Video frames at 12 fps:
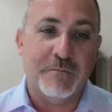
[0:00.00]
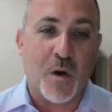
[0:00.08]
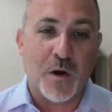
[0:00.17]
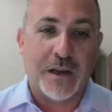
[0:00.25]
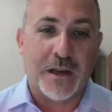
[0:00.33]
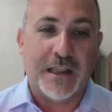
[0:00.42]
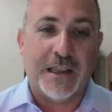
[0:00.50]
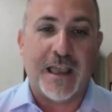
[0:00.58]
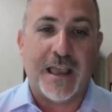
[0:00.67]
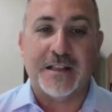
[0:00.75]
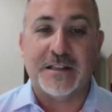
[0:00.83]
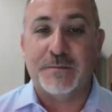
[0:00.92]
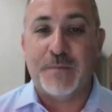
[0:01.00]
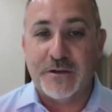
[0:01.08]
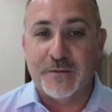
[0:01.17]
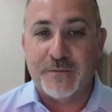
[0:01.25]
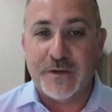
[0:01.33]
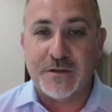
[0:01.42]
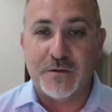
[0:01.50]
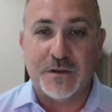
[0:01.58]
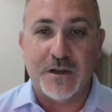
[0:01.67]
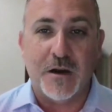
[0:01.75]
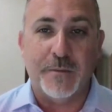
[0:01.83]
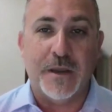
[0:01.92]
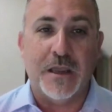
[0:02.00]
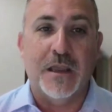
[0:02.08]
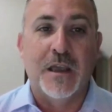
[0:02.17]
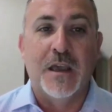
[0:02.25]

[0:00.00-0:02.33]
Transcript: marketing at Spectrum Physical Therapy,